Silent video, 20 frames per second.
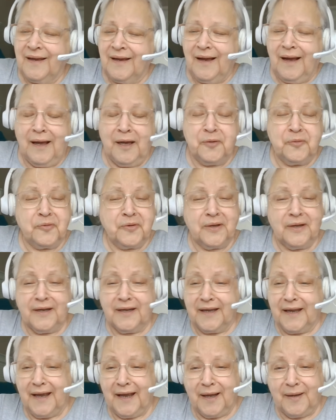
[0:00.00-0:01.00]
I really
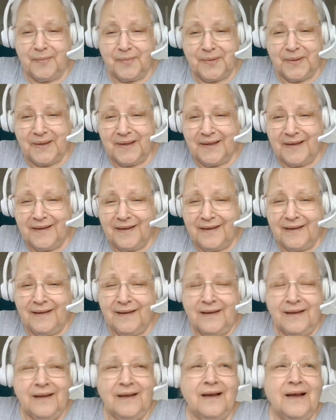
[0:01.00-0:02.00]
am.
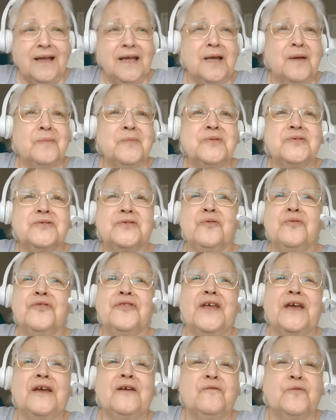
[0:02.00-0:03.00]
I am so
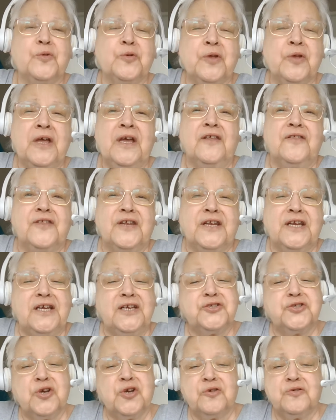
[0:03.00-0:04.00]
thankful that He
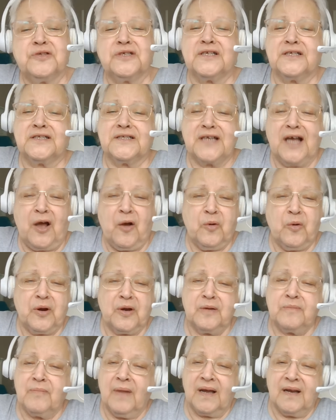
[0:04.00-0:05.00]
chose this hour
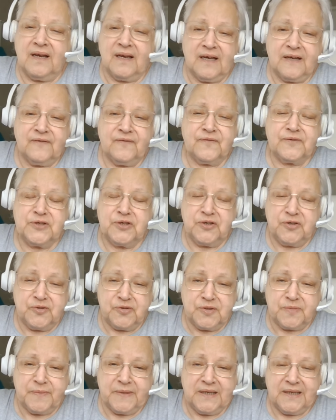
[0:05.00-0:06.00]
in my life to
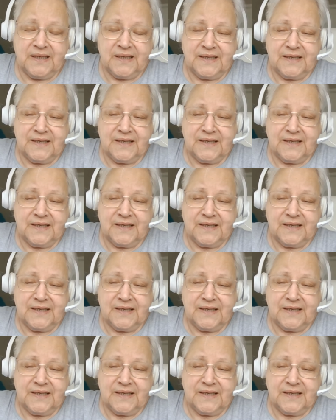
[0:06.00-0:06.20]
use me.